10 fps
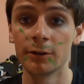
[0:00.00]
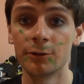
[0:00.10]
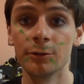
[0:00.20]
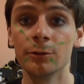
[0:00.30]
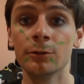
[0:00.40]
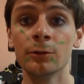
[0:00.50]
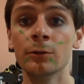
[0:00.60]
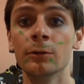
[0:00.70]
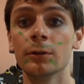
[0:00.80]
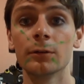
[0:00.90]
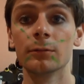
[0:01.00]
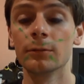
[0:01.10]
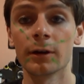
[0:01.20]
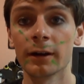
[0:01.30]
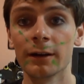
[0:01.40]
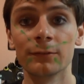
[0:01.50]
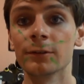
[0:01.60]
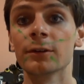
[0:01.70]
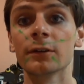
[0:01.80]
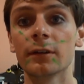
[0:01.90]
to
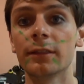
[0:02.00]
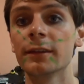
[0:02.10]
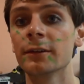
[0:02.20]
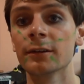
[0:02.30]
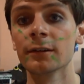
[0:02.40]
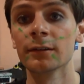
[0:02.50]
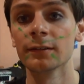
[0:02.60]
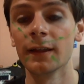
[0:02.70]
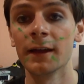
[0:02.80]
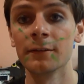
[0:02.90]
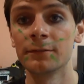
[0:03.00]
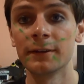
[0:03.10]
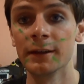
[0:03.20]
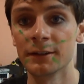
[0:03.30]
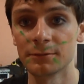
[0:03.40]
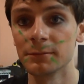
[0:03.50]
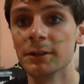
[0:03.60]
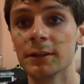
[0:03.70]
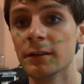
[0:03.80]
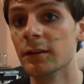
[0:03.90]
wherever theater life takes
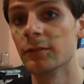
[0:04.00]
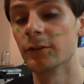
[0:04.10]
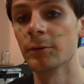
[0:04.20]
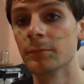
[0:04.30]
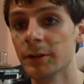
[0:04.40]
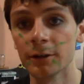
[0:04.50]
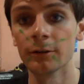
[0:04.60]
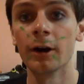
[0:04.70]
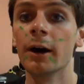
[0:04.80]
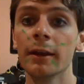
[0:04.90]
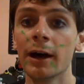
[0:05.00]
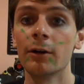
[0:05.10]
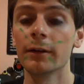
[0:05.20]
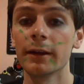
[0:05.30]
me from here on out.